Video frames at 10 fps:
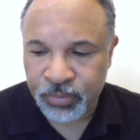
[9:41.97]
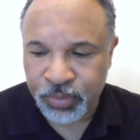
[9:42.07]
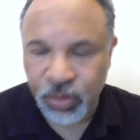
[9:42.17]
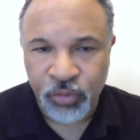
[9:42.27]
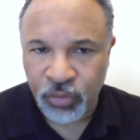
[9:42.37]

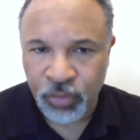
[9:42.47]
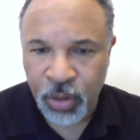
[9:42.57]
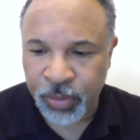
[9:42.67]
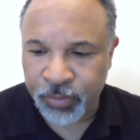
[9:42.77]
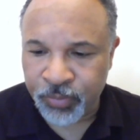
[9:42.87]
Beautiful
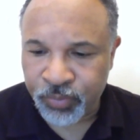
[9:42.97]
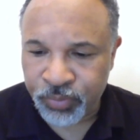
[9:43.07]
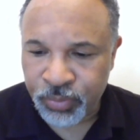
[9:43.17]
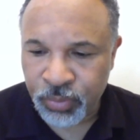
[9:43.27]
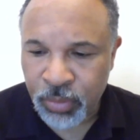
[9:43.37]
moment.
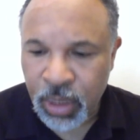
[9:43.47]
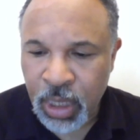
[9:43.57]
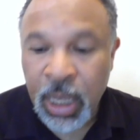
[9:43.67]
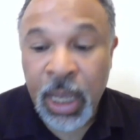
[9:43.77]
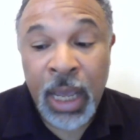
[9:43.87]

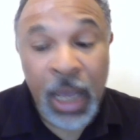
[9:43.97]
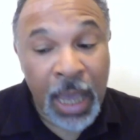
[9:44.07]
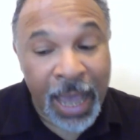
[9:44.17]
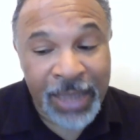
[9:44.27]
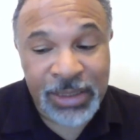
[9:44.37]

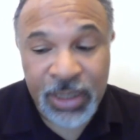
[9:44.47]
As